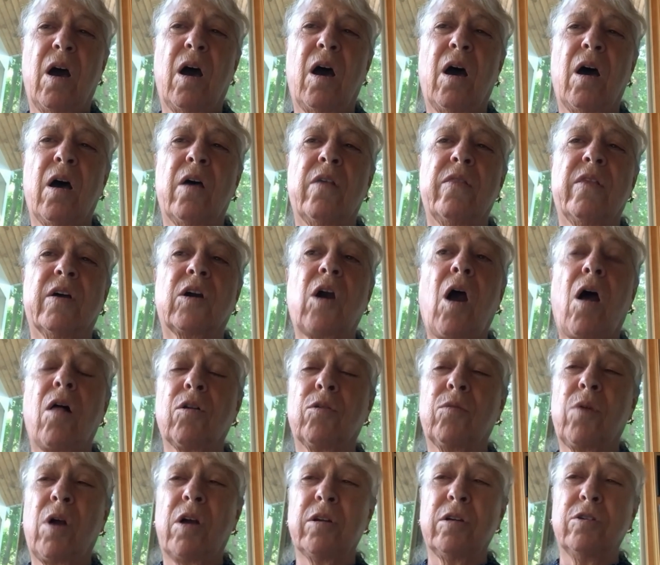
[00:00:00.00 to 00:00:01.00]
The
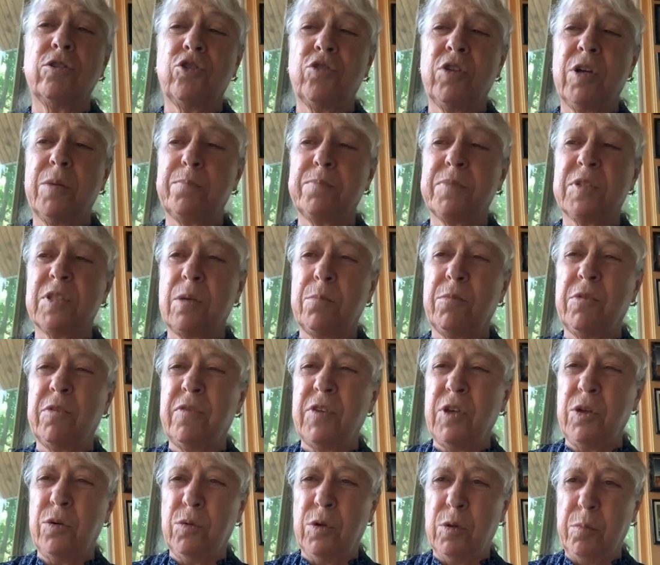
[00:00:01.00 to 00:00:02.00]
Colorado trip, some of
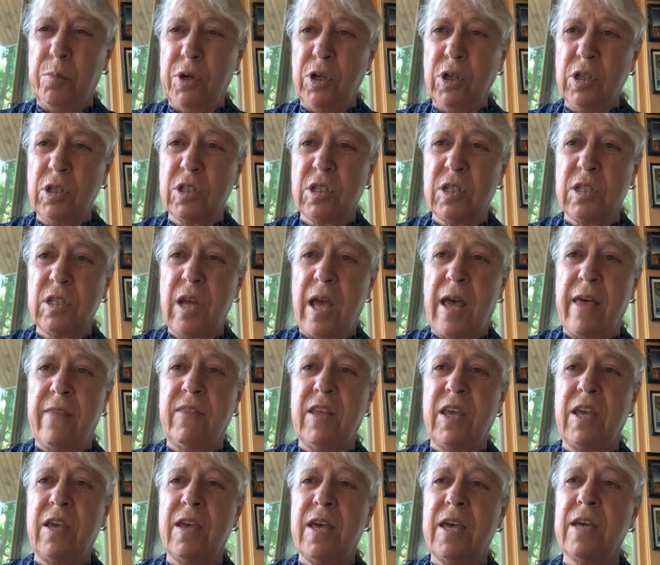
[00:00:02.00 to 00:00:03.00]
you were booked, and
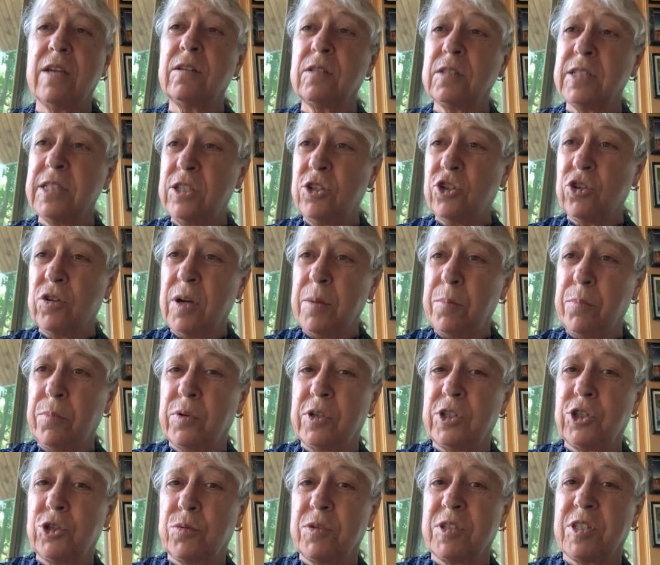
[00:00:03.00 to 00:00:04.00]
the Italy trip,
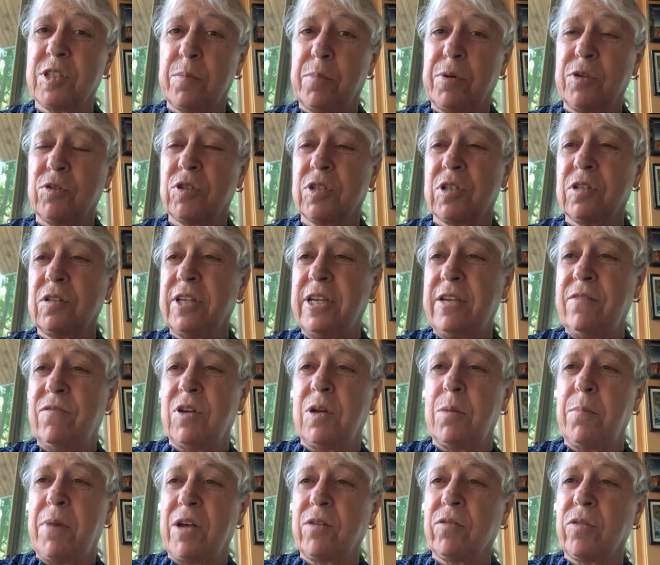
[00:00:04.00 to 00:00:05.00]
which was supposed to leave
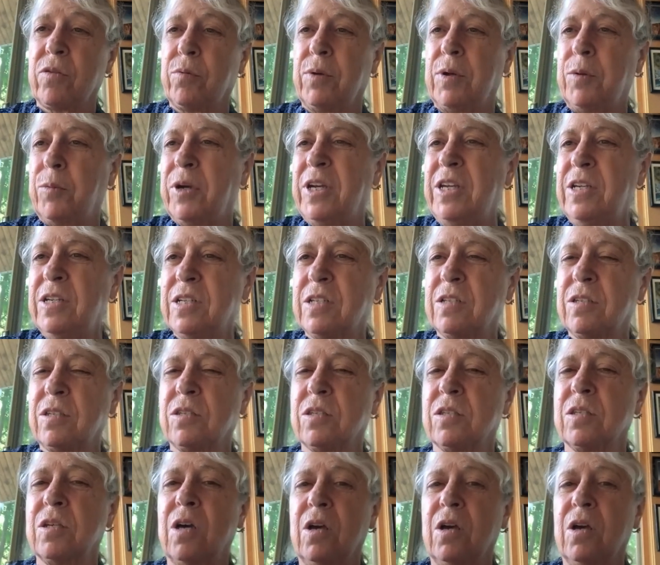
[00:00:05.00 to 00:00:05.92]
in about 3 weeks.